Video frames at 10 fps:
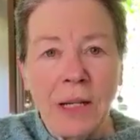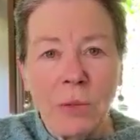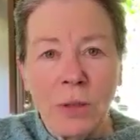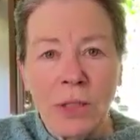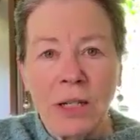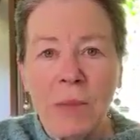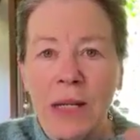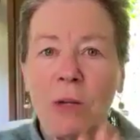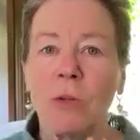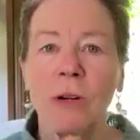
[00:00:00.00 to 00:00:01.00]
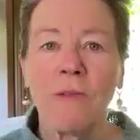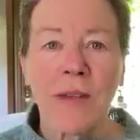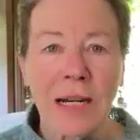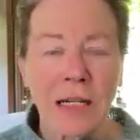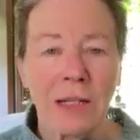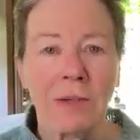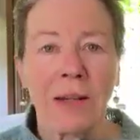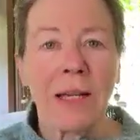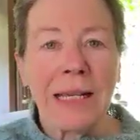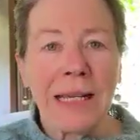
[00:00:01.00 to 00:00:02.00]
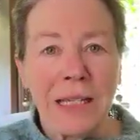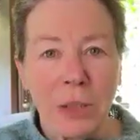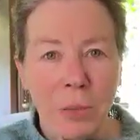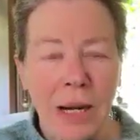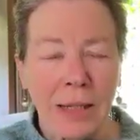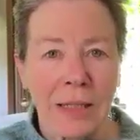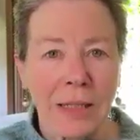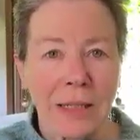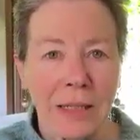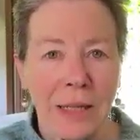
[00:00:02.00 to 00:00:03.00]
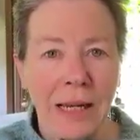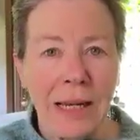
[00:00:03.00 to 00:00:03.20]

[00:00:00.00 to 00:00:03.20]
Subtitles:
What's going to make you more effective is practice